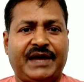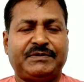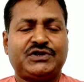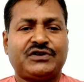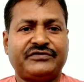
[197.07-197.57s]

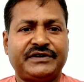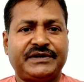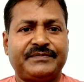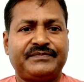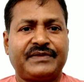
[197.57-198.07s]

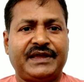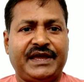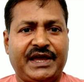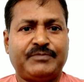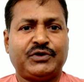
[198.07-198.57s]
Apostrophe.
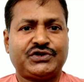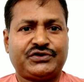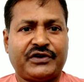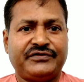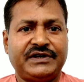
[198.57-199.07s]

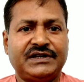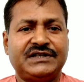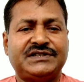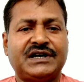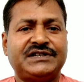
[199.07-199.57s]
Apostrophe
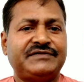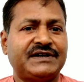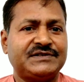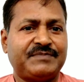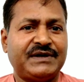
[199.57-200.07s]
is the
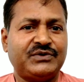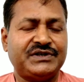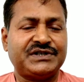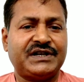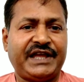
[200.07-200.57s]
device by
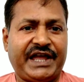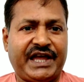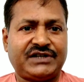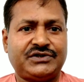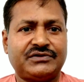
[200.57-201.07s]
which an
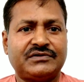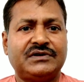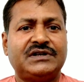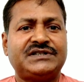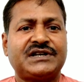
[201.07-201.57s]
actor
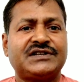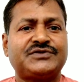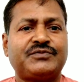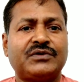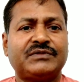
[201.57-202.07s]

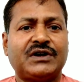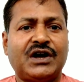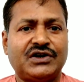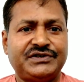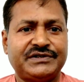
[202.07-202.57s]
turns from the
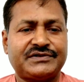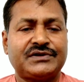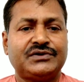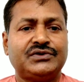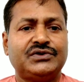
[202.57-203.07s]

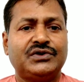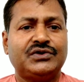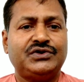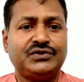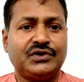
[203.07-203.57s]
audience
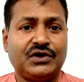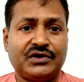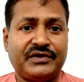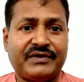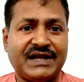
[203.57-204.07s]
to,
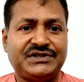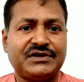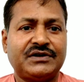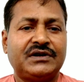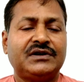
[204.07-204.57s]
or a
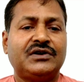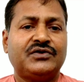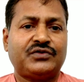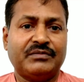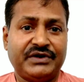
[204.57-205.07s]
writer
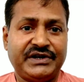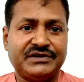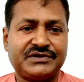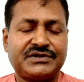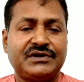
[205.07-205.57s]
from
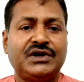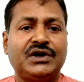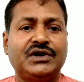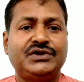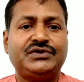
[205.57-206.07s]
readers,
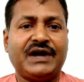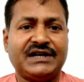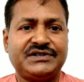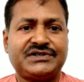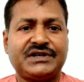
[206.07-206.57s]
to
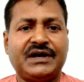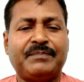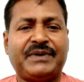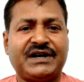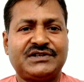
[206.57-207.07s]
address
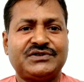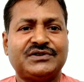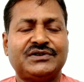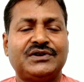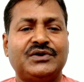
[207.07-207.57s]
a
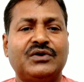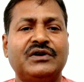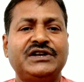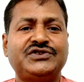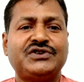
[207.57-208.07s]
person
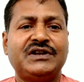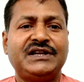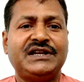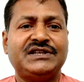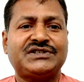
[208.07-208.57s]
who
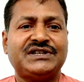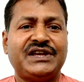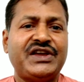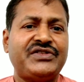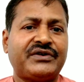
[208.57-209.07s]
usually is
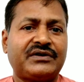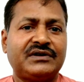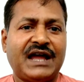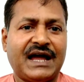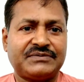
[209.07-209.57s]

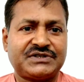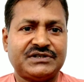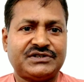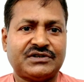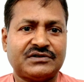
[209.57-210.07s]
either
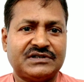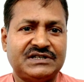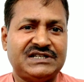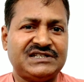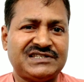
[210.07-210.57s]
absent or
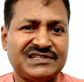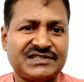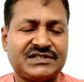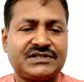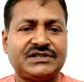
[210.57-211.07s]

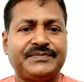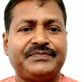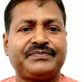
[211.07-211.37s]
deceased,